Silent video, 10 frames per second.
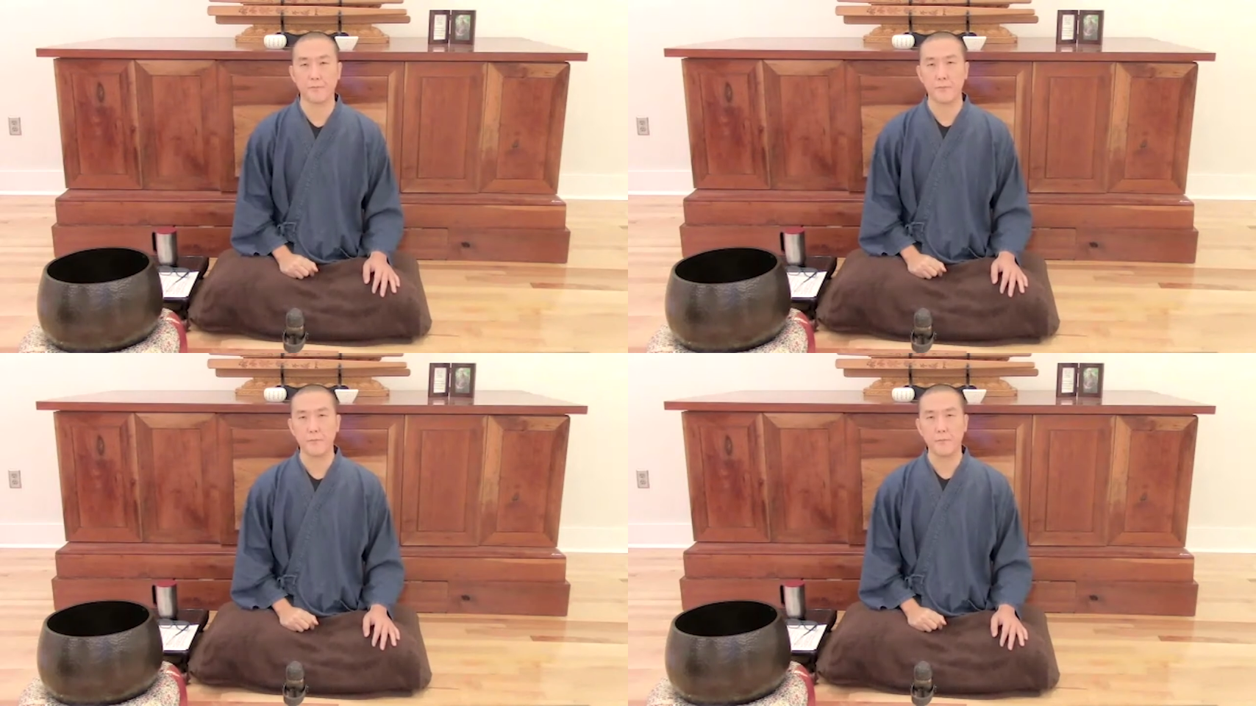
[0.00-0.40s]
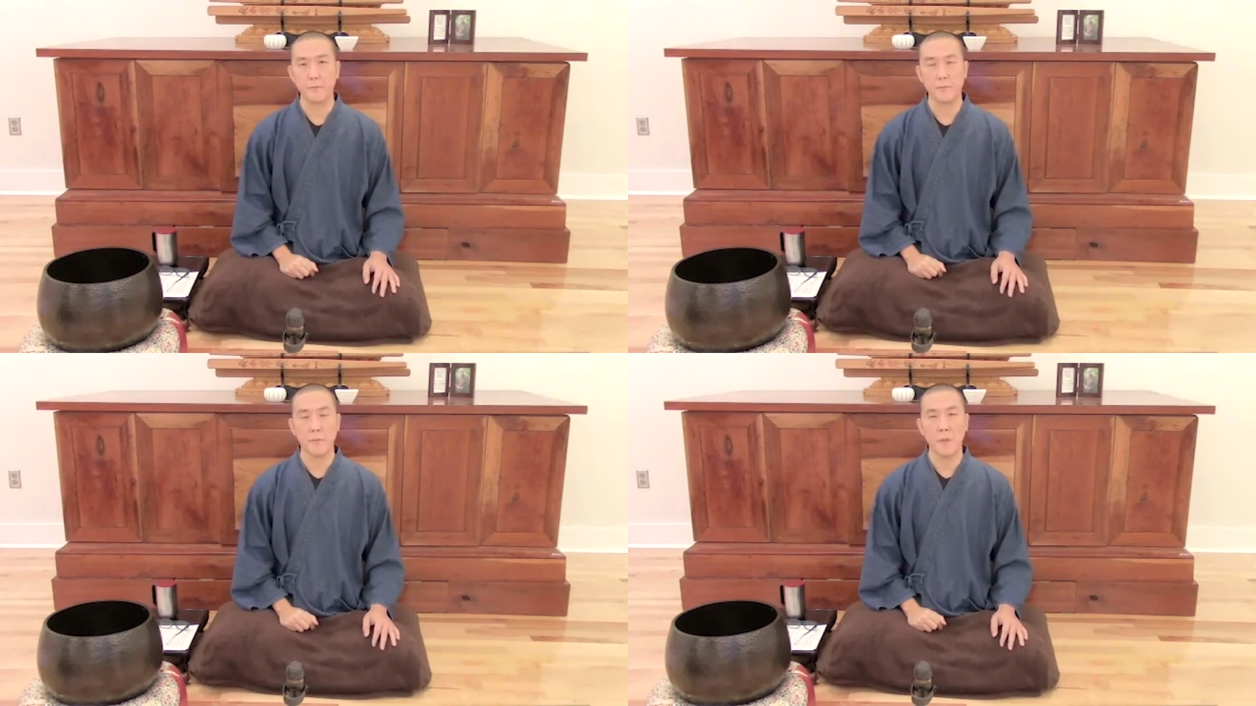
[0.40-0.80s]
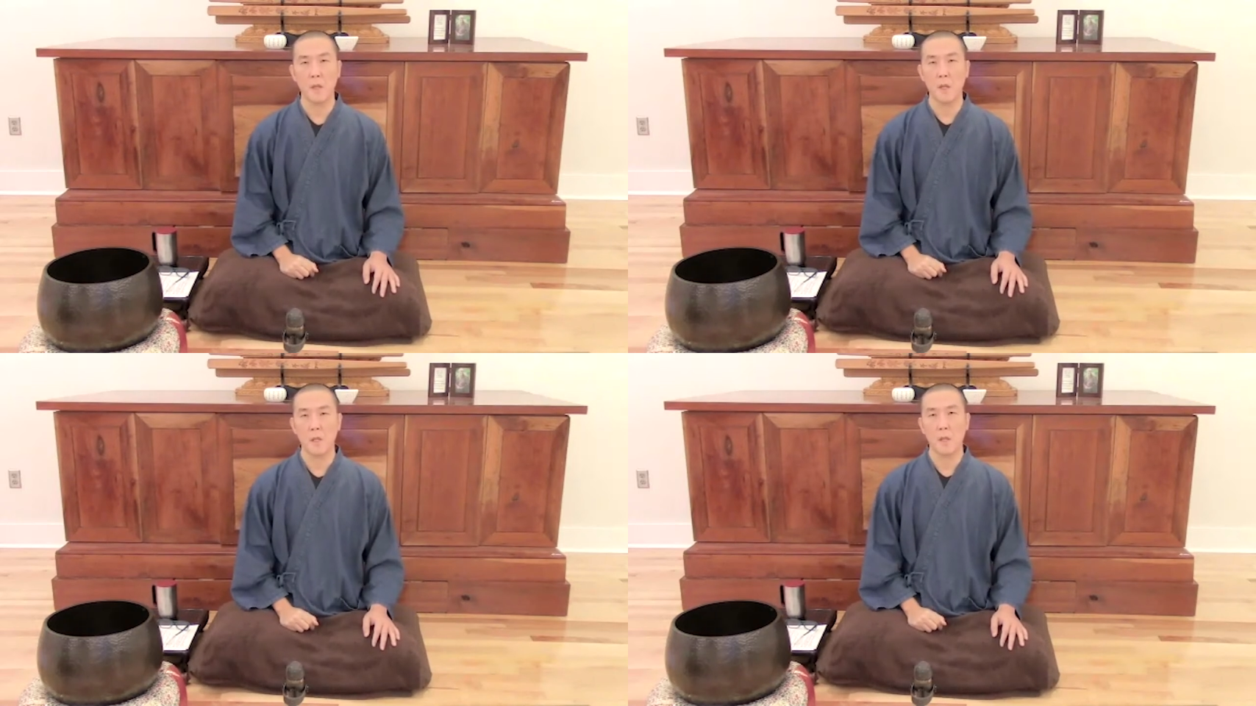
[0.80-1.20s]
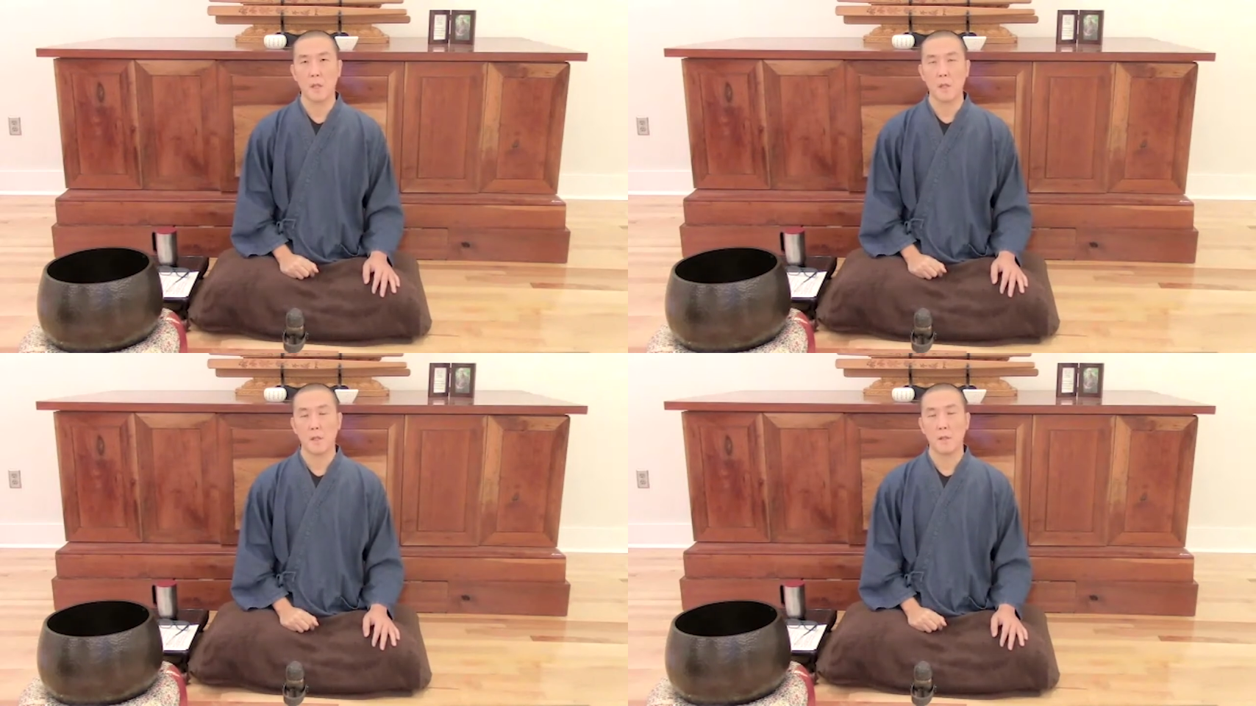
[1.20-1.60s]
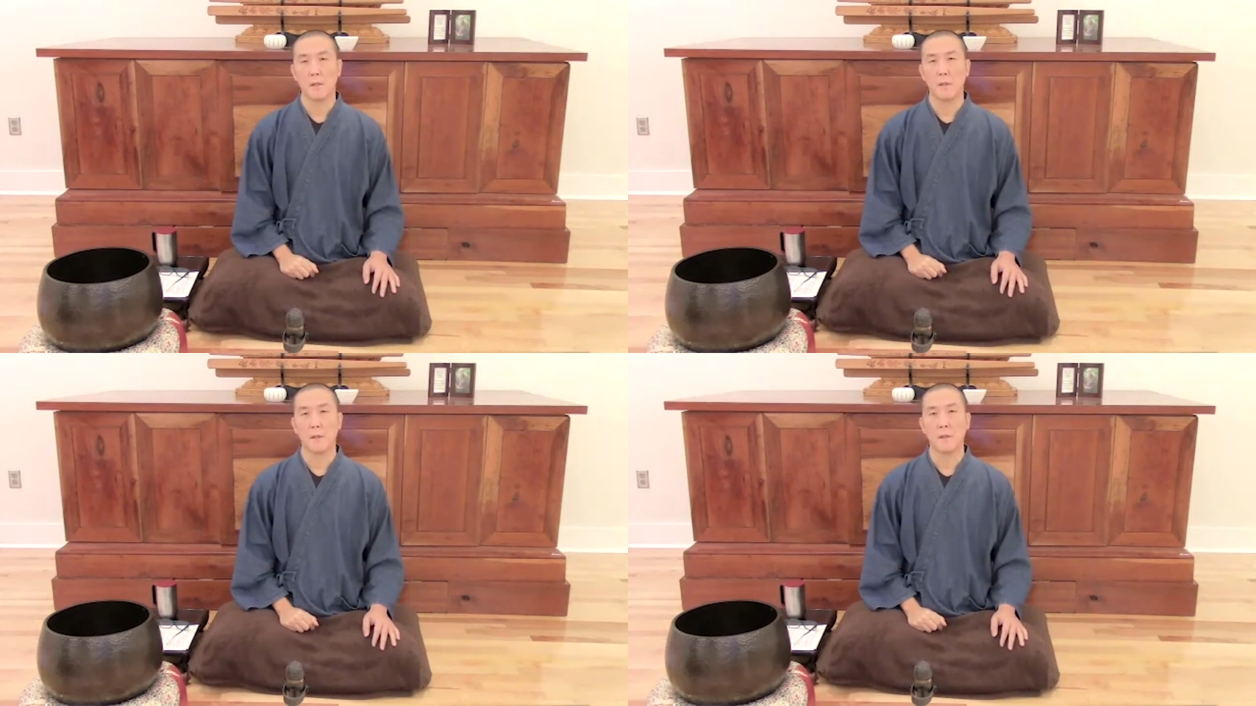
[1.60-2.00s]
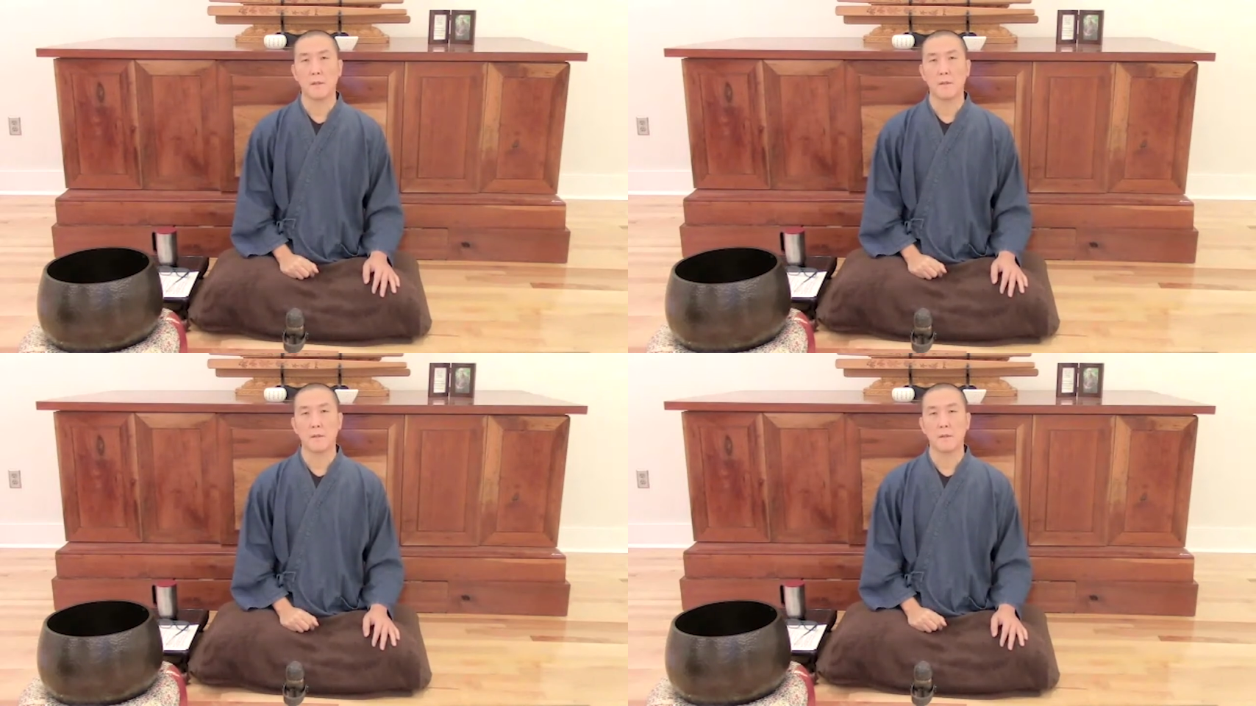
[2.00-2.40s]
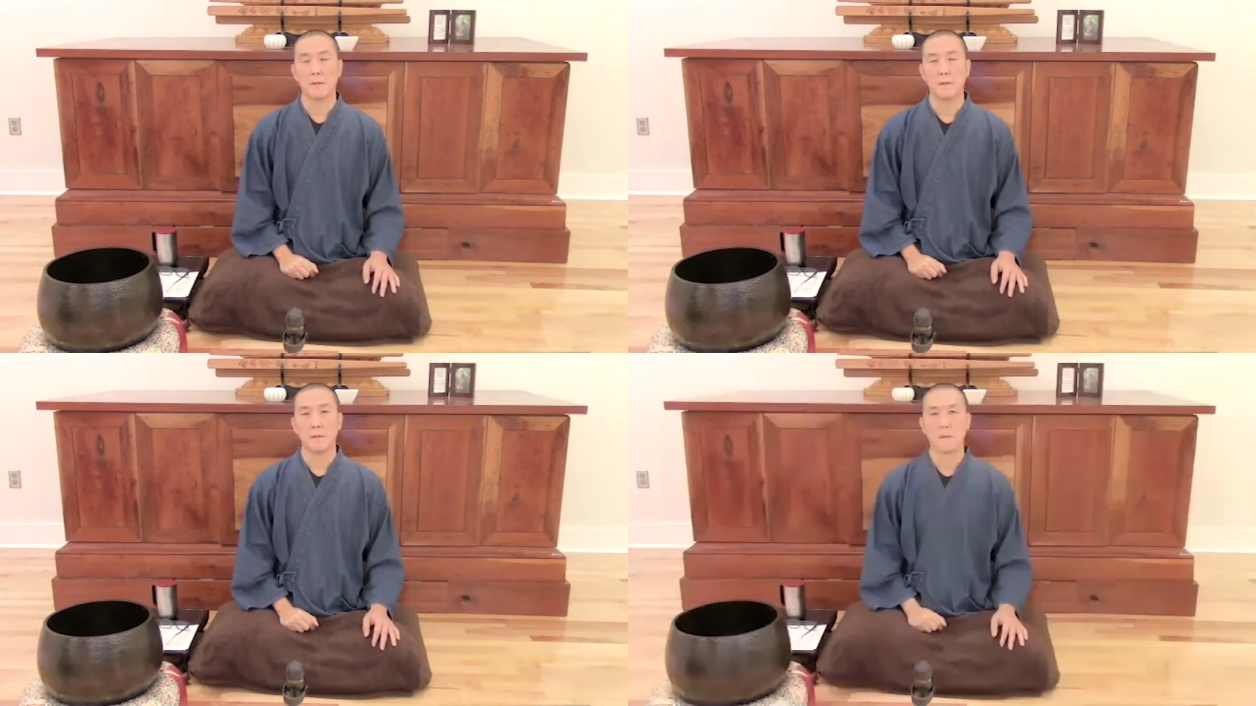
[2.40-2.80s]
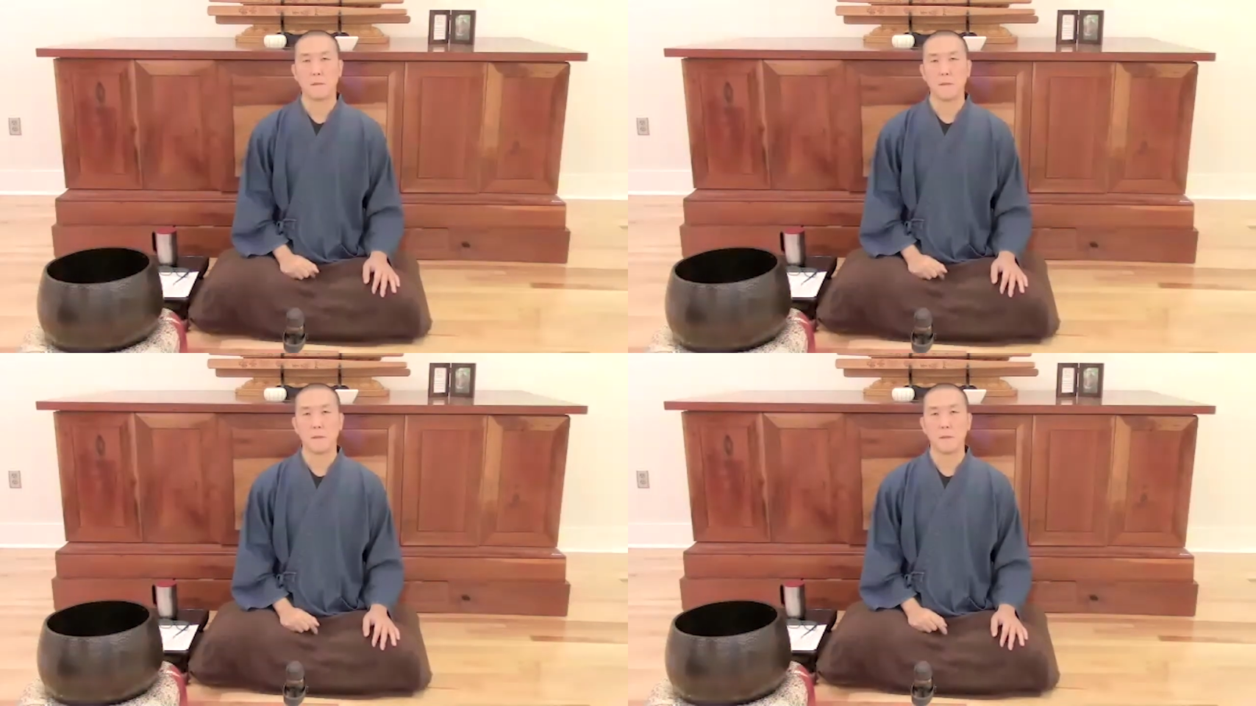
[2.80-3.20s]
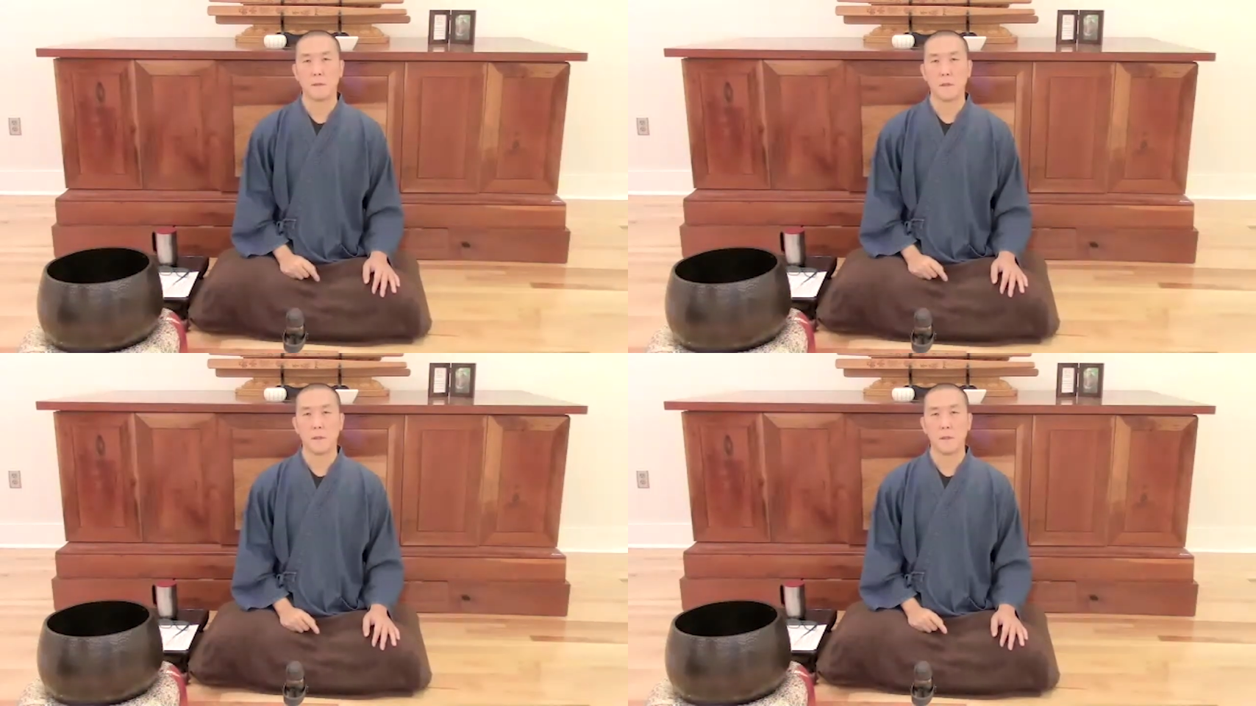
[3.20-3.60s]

(silence)